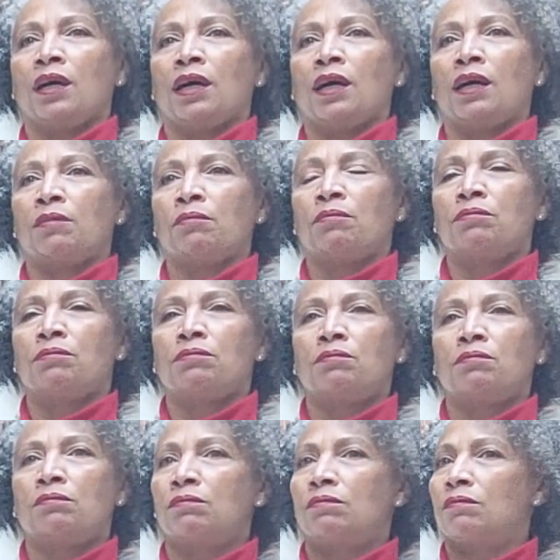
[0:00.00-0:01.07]

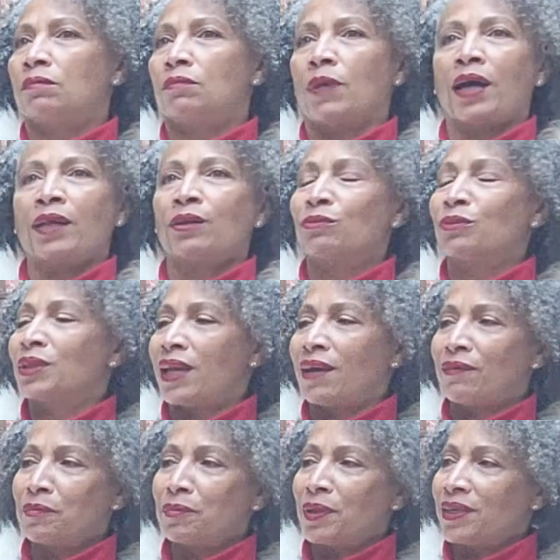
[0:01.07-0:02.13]
I don't really
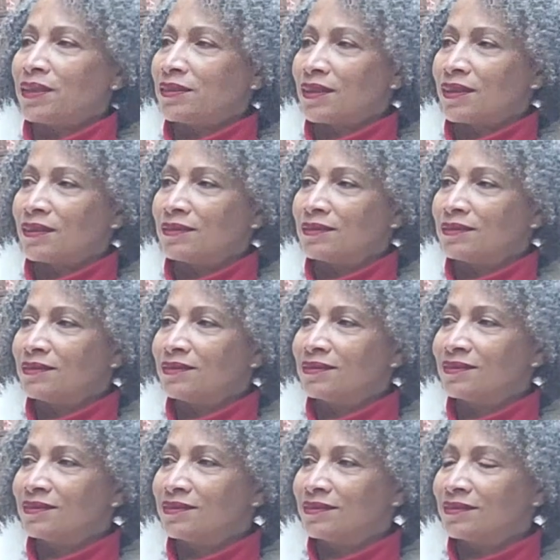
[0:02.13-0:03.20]
have any plans
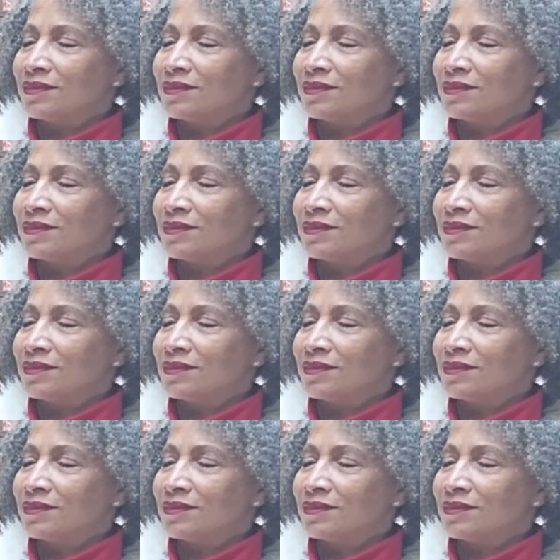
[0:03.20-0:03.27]
yet.